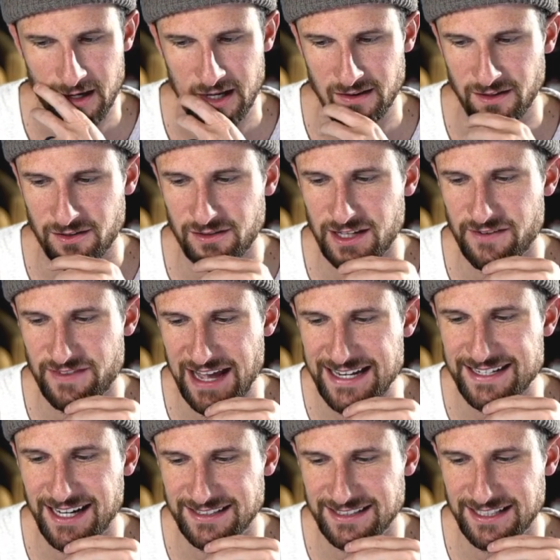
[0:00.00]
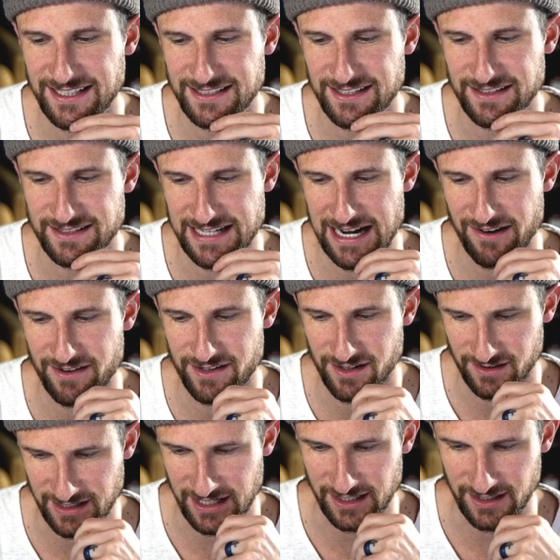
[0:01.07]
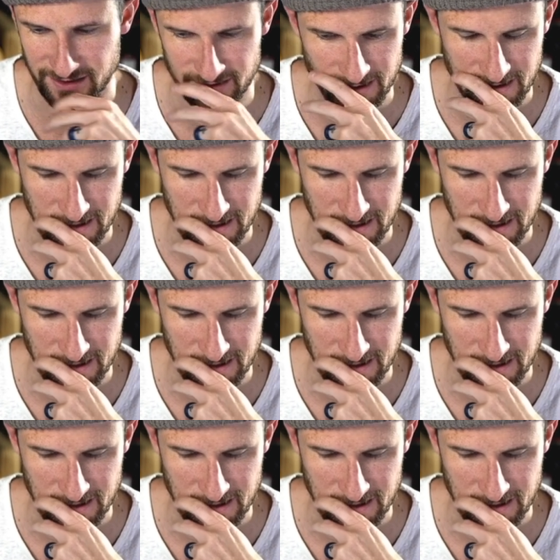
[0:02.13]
Literally, if that doesn't get to the tower, and okay, good.